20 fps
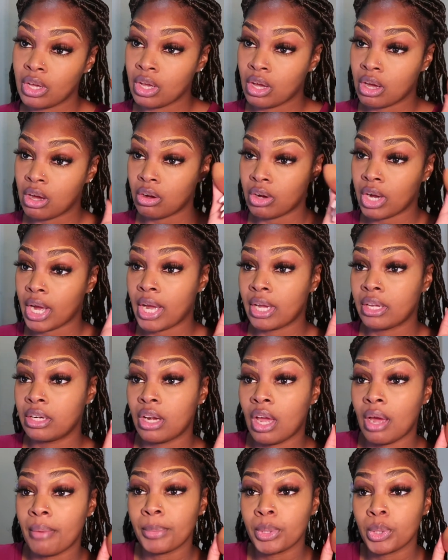Okay,
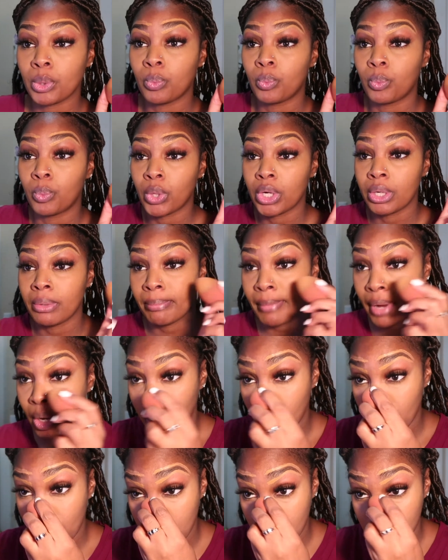now I'm gonna work my
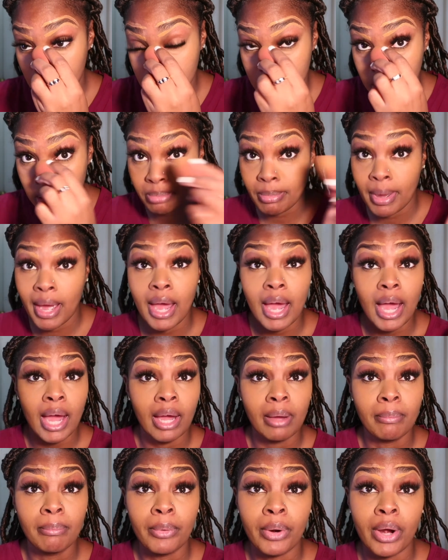way to my
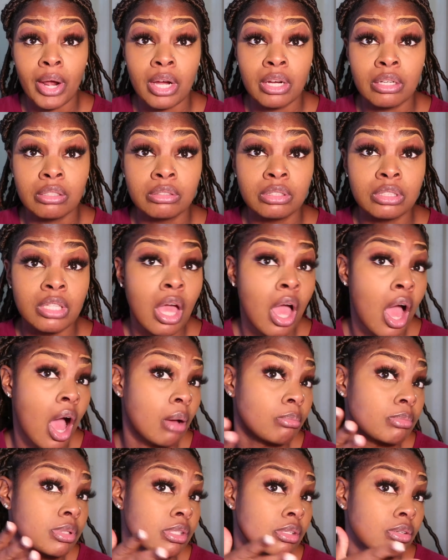eyebrows.
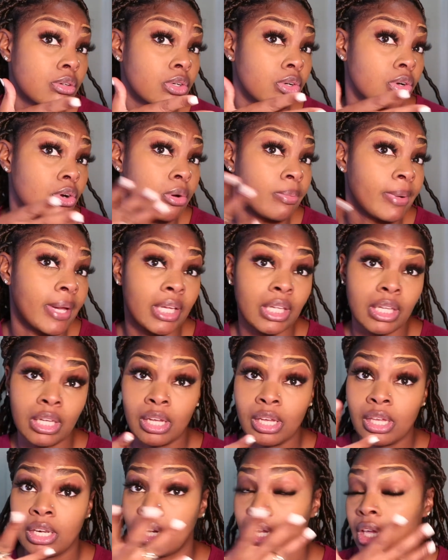I'm still gonna go back
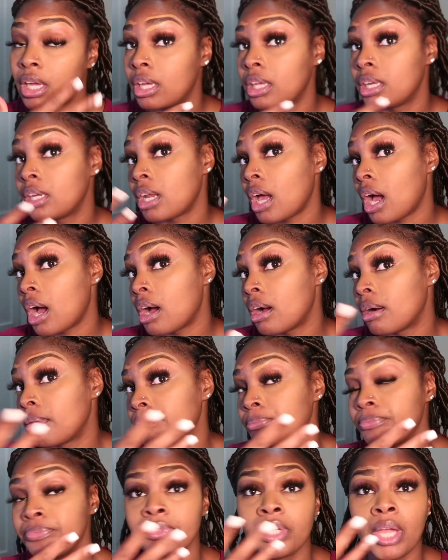in
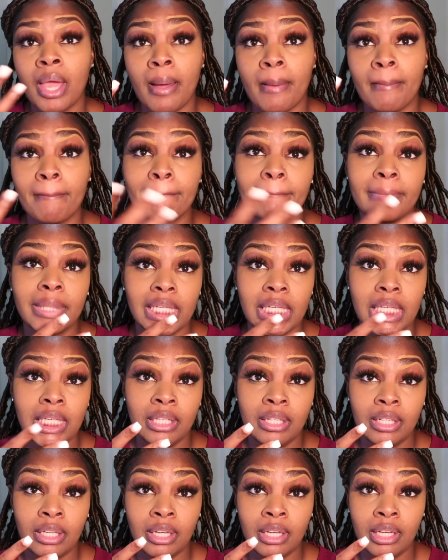and
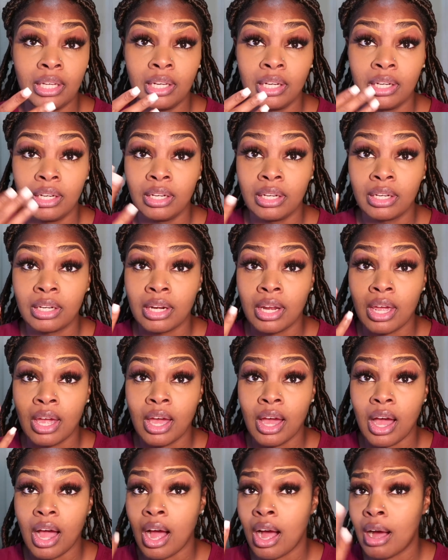blend in
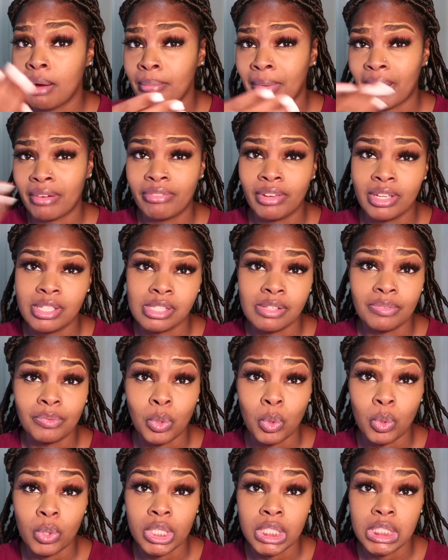my face, of
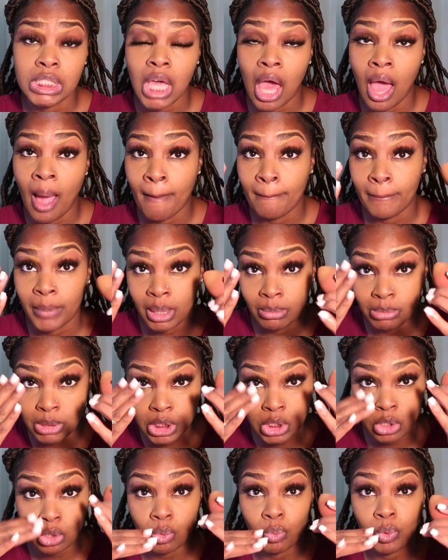course, but I'm
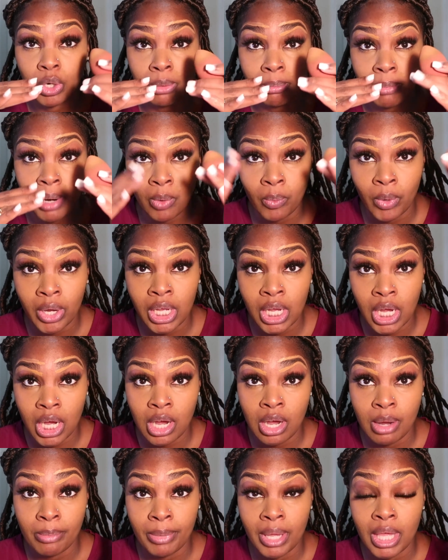just gonna work my way
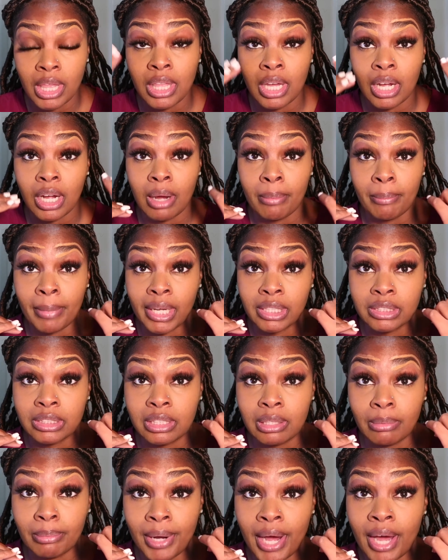up and then come back to
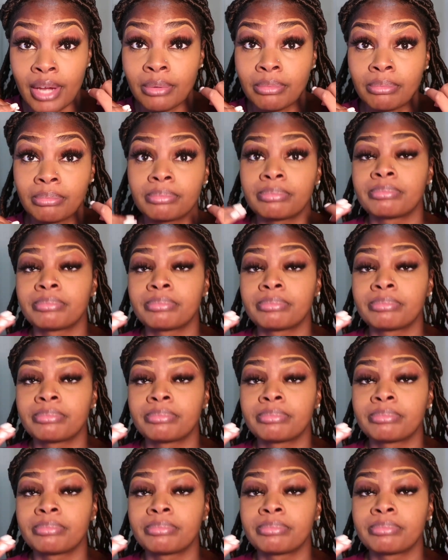the bottom.